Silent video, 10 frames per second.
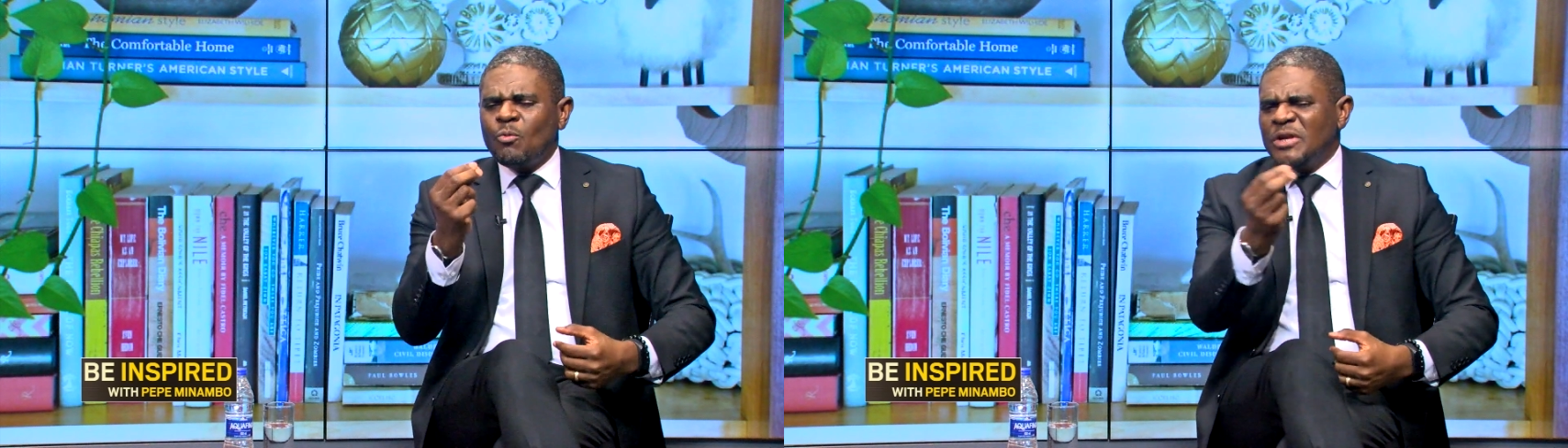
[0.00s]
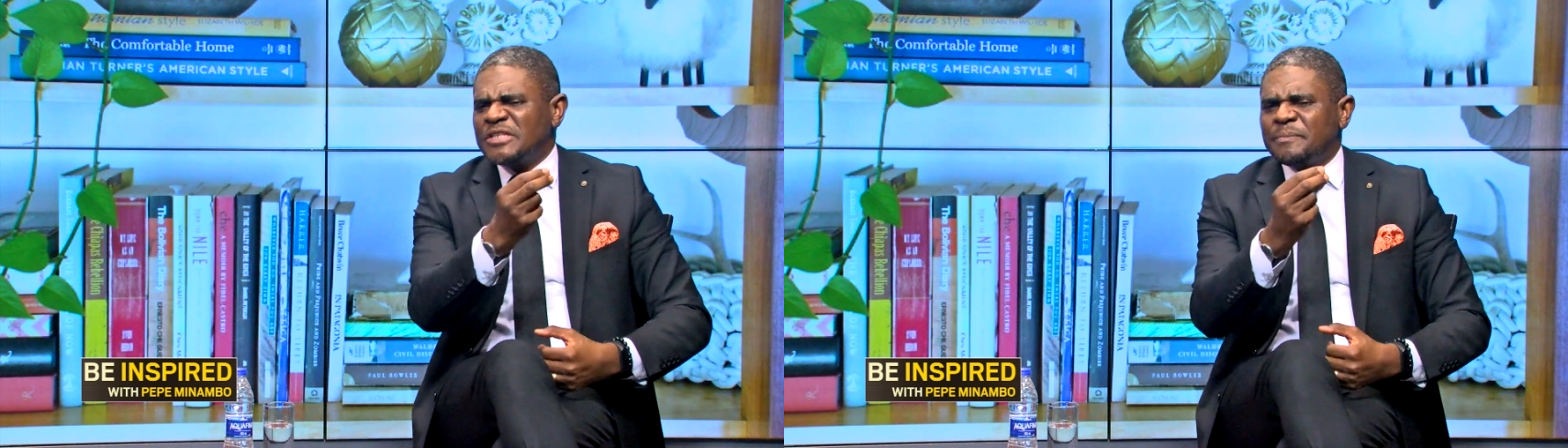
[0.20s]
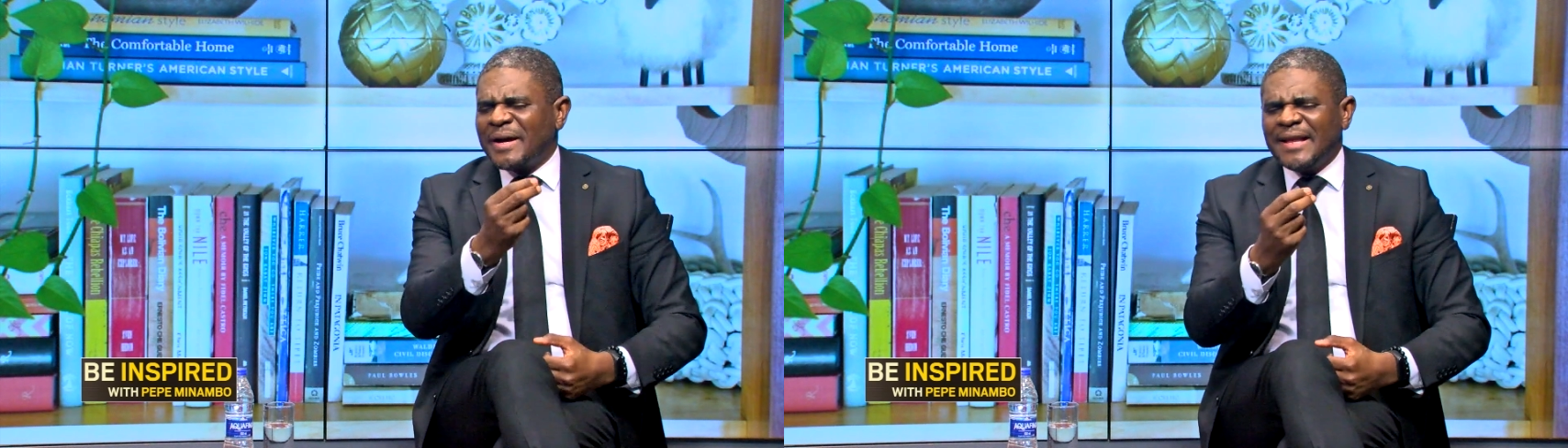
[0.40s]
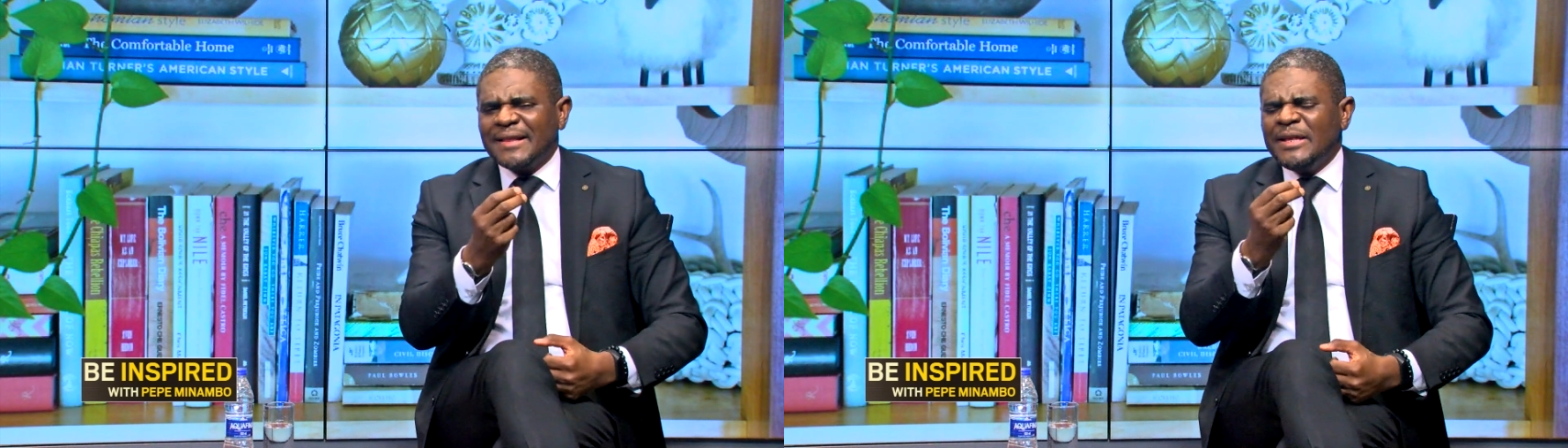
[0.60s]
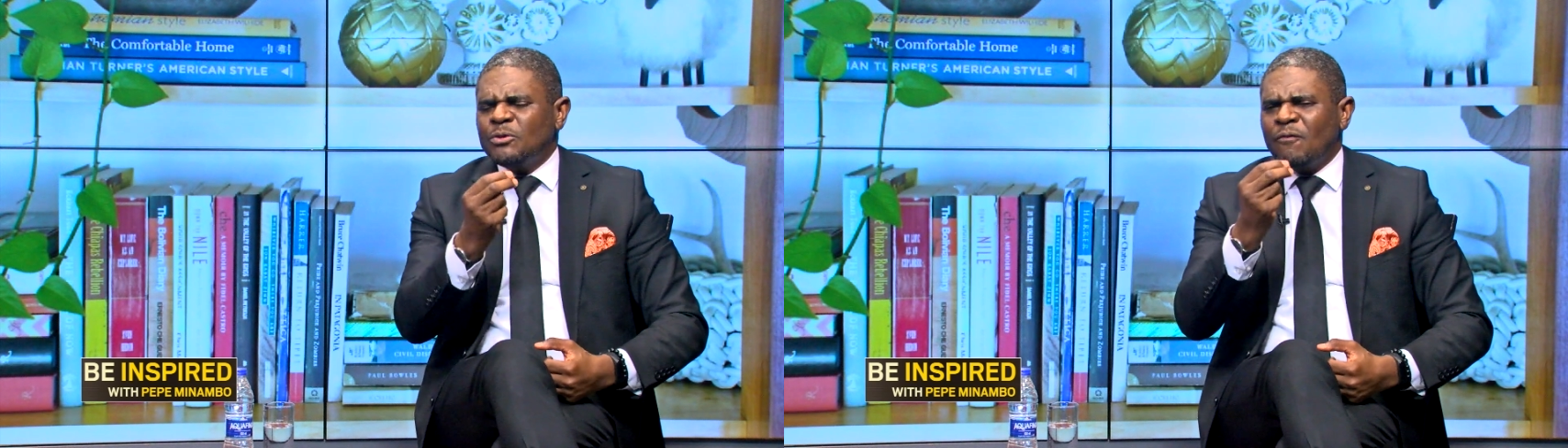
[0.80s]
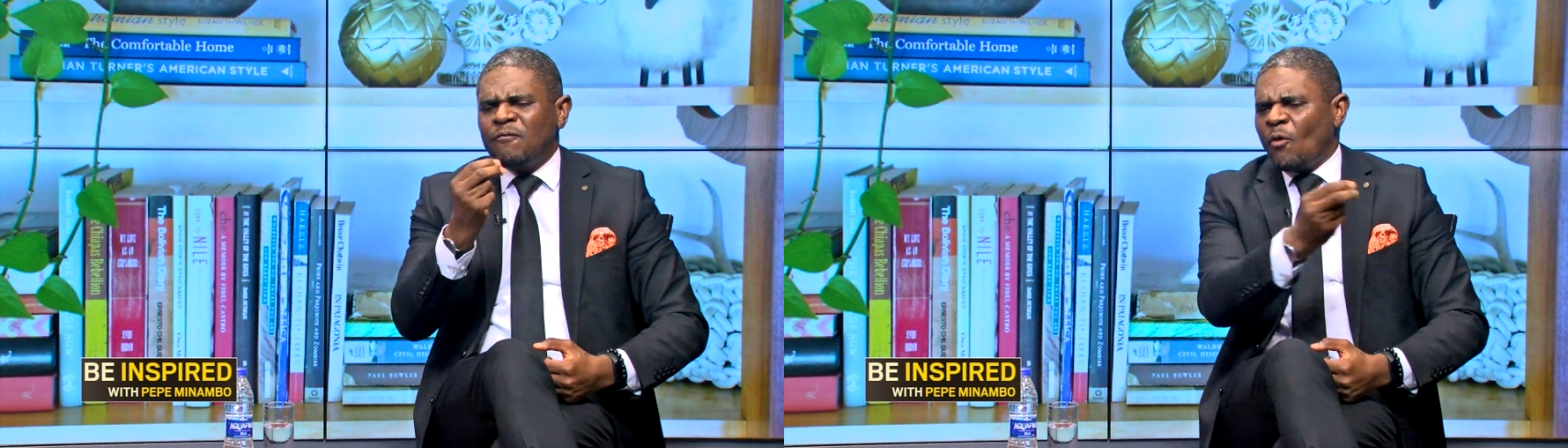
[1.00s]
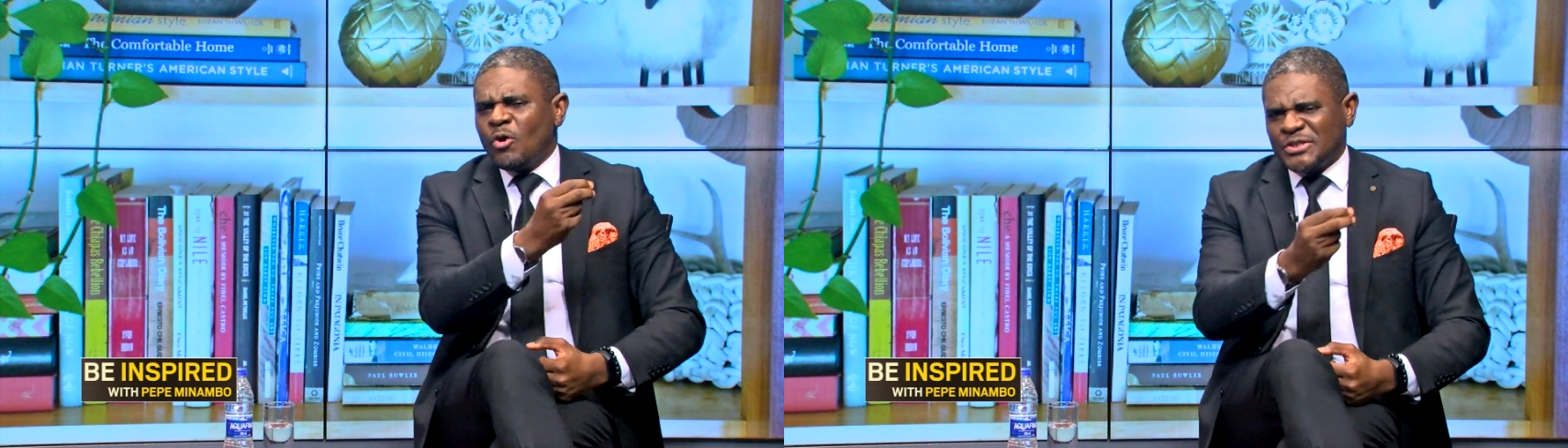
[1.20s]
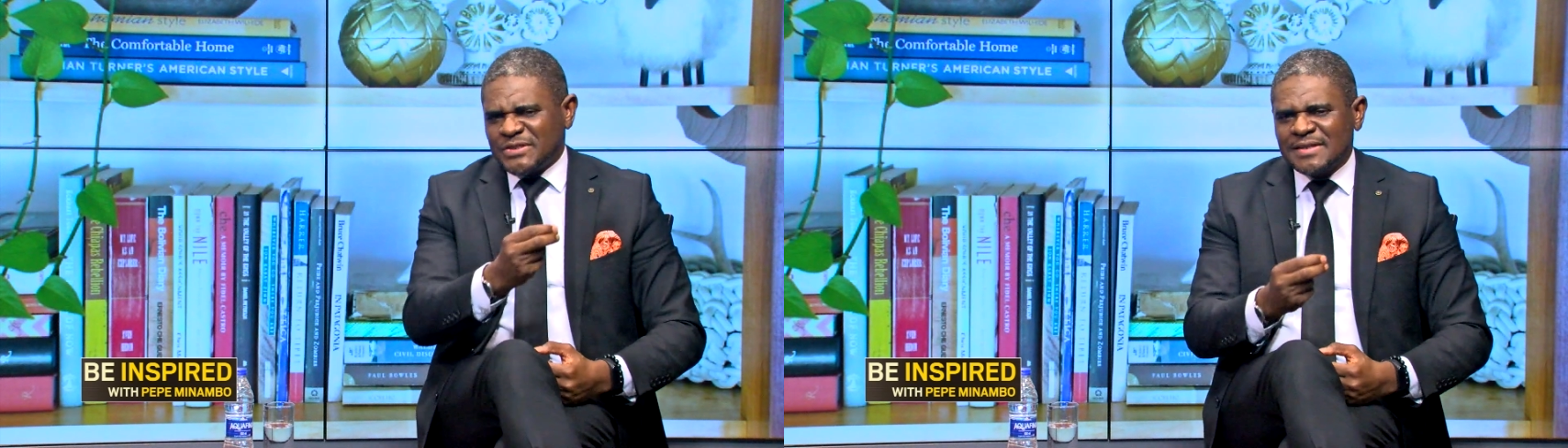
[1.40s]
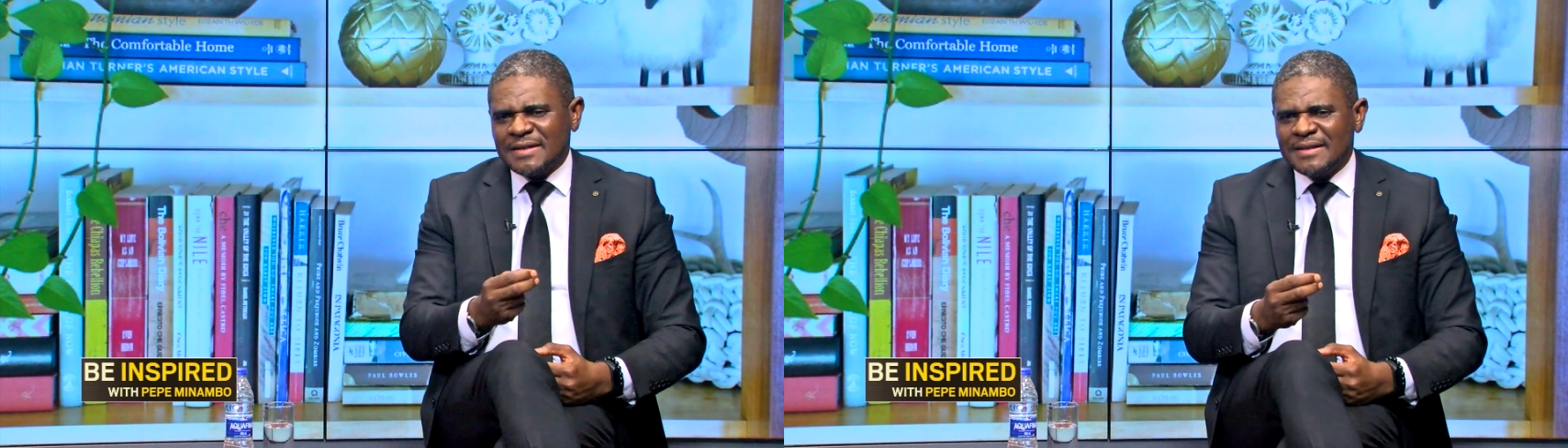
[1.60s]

whisper, that little voice